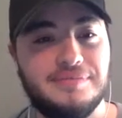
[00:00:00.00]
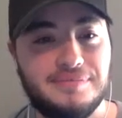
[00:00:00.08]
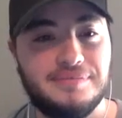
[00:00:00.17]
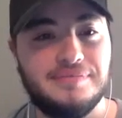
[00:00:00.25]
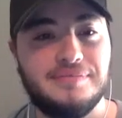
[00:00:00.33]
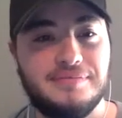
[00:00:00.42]

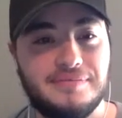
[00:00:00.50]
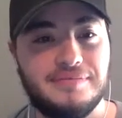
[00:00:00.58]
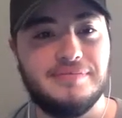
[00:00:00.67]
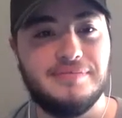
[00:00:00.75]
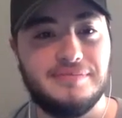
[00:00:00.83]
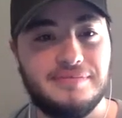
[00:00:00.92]

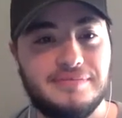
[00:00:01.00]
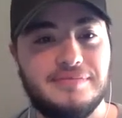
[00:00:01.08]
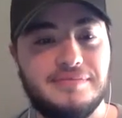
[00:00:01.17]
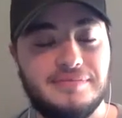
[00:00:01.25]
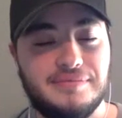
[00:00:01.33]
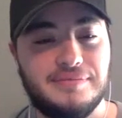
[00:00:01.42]

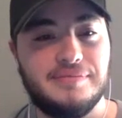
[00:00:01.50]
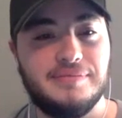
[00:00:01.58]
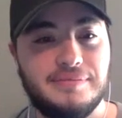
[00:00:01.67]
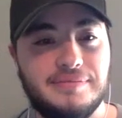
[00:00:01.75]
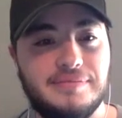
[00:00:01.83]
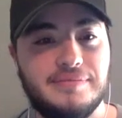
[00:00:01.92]

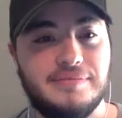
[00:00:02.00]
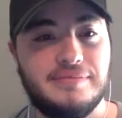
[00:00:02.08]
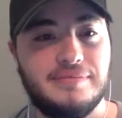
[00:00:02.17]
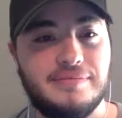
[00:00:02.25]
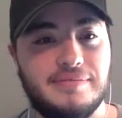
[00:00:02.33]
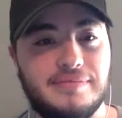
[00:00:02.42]

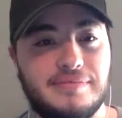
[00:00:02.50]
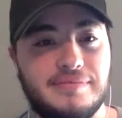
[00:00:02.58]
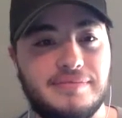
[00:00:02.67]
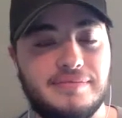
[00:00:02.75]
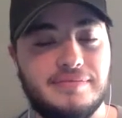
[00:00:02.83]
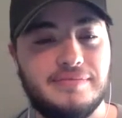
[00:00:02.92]

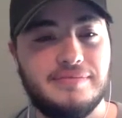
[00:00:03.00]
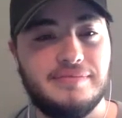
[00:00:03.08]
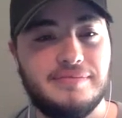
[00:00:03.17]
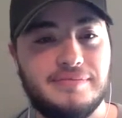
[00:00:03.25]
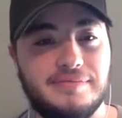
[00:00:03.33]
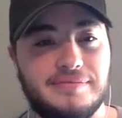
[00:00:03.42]

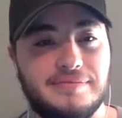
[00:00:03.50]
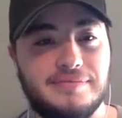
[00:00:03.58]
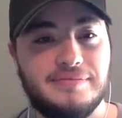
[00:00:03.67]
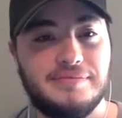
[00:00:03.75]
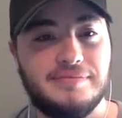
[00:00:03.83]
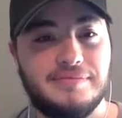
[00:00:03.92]

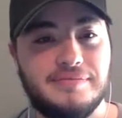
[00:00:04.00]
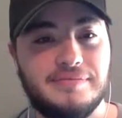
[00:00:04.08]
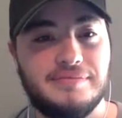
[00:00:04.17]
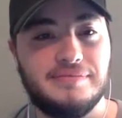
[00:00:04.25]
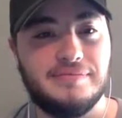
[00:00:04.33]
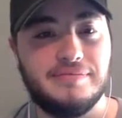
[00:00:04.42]

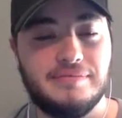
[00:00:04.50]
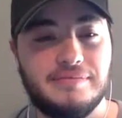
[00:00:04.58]
No words are spoken by the person on screen.